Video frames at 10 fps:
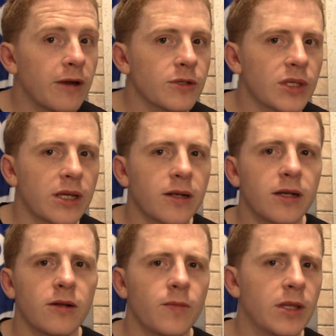hours later.
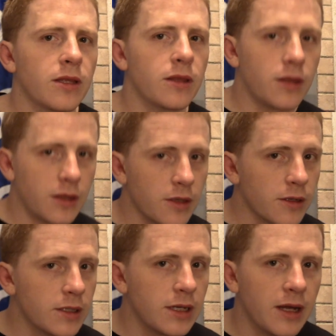It'll be the
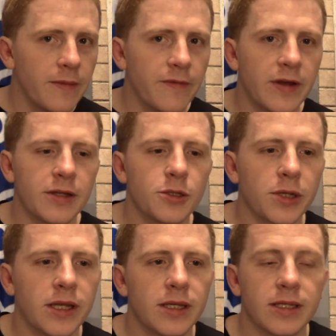third time I've had to
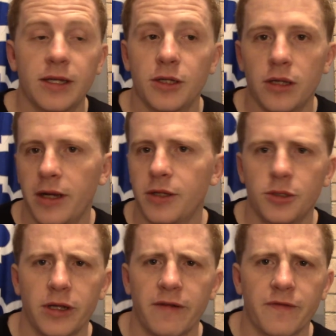drain this. I did I had to
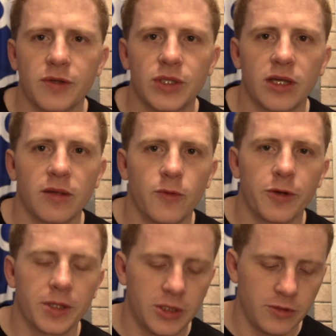drain it first thing in the
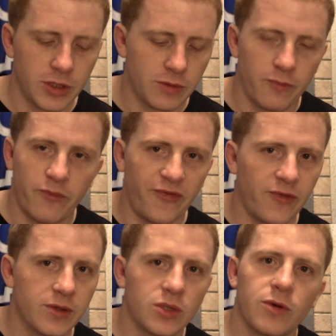morning too. Just
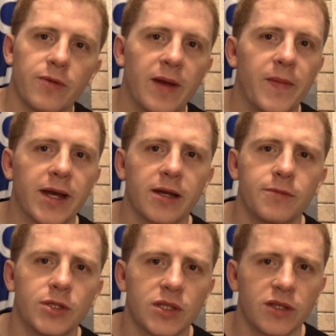swelled right back
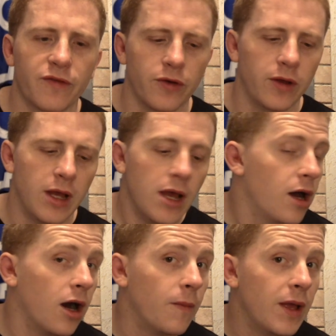up just as full.
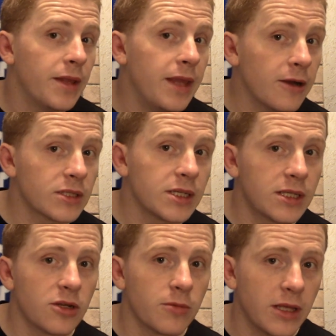Um, now it's
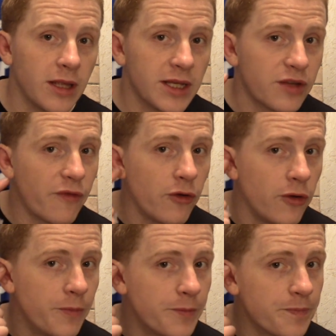considerably less
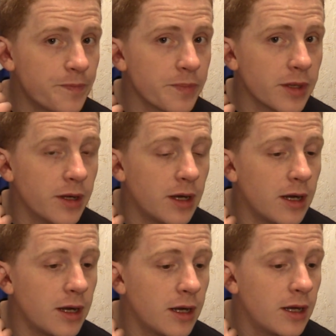full.
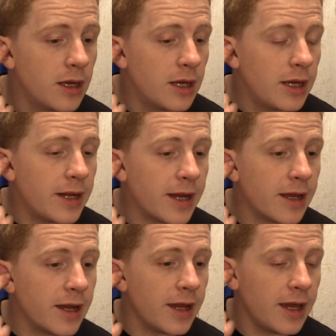Uh, and
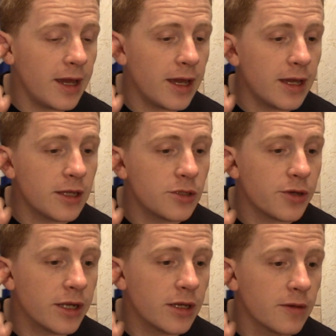I, I, hate
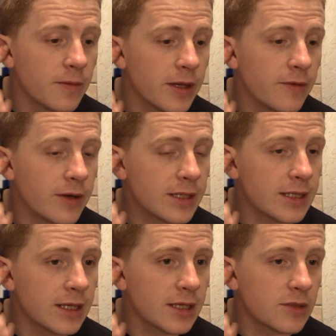draining them when it's
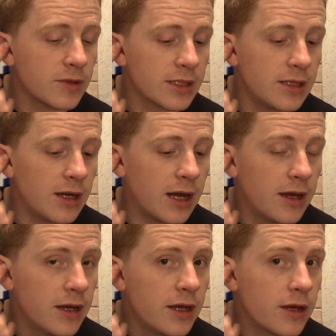like this, when it's
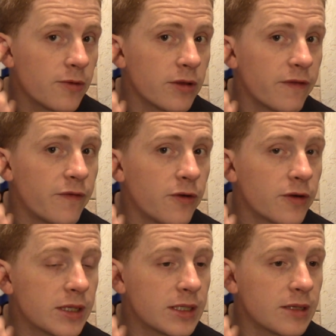not really
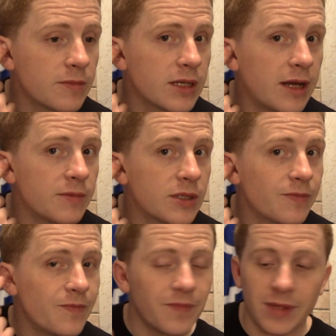full, because sometimes
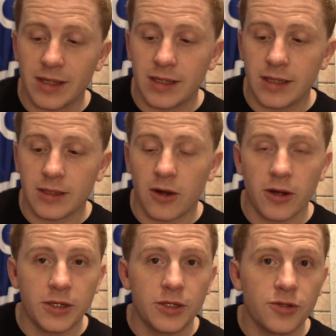it, it's
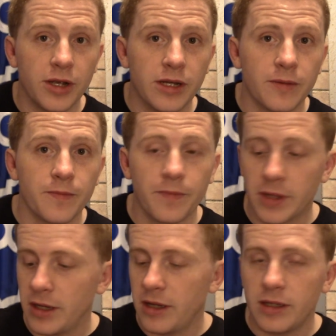hard to drain them
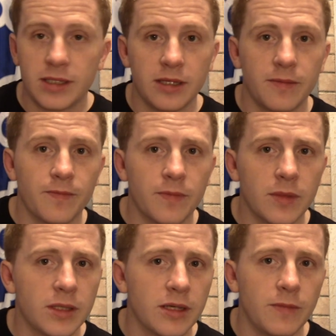and seem
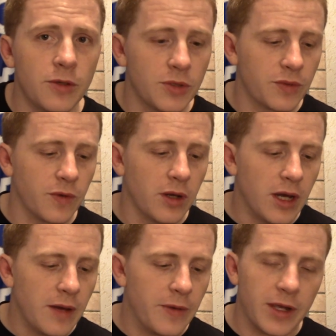seem useful.
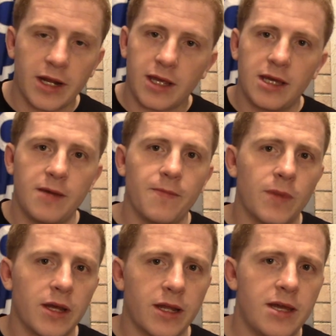But you gotta
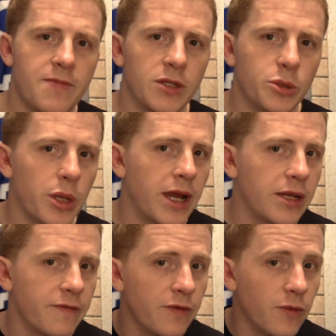keep gotta keep it
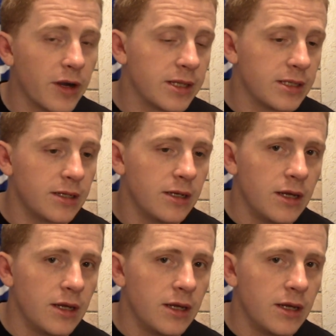drained if you want it to